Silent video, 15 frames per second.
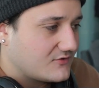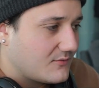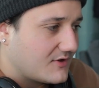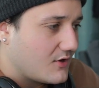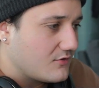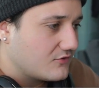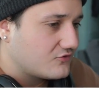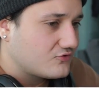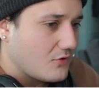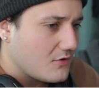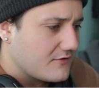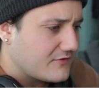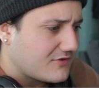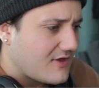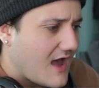So we go
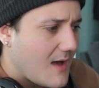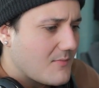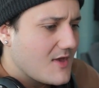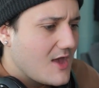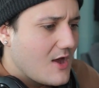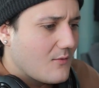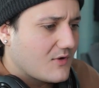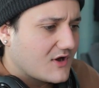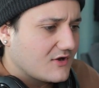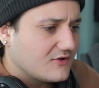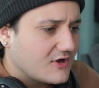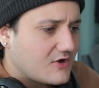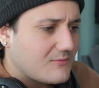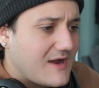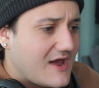scroll to the top. We're going to
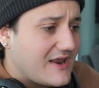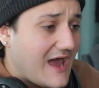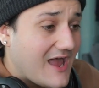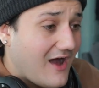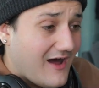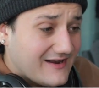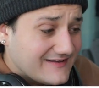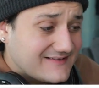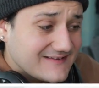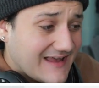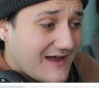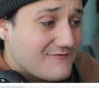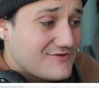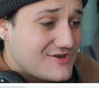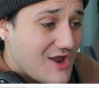look around. I honestly
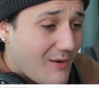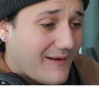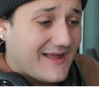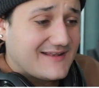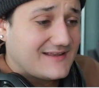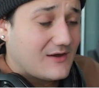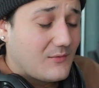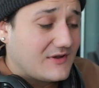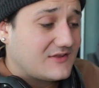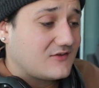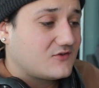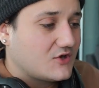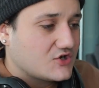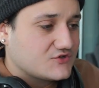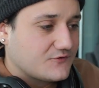have no idea what to
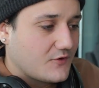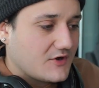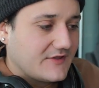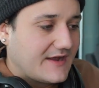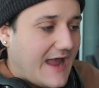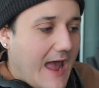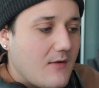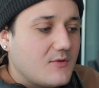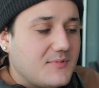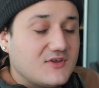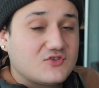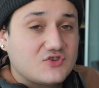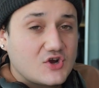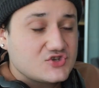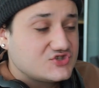search for. Like, I would be
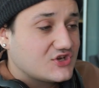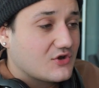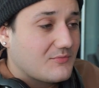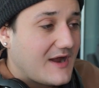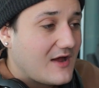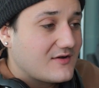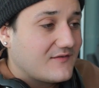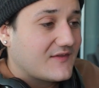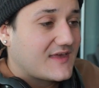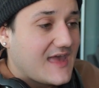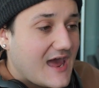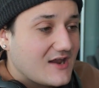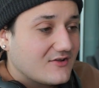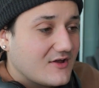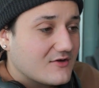searching around in the
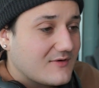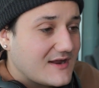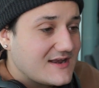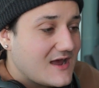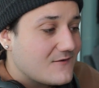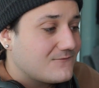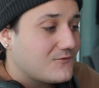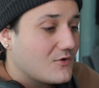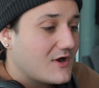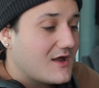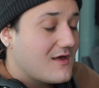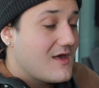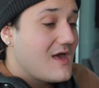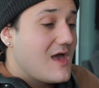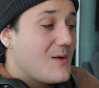catalog right now for
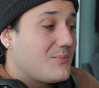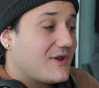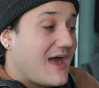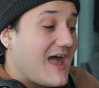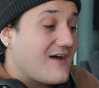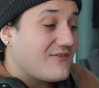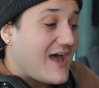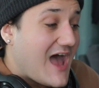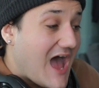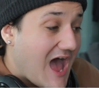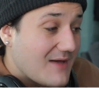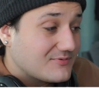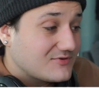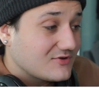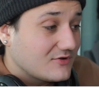it, but I have
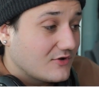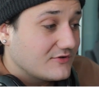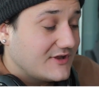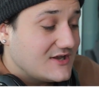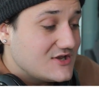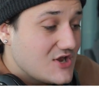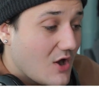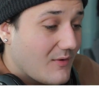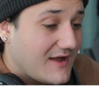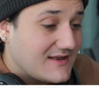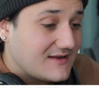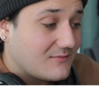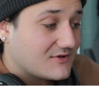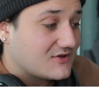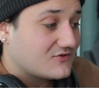absolutely no
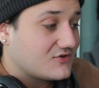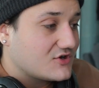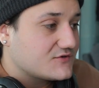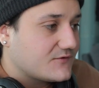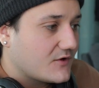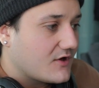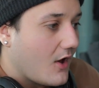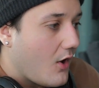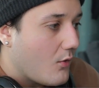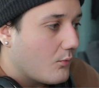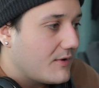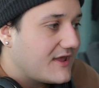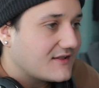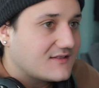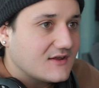idea what to search for. And oh,
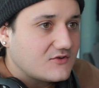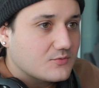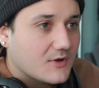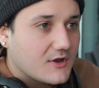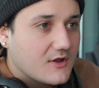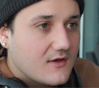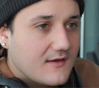we get this one.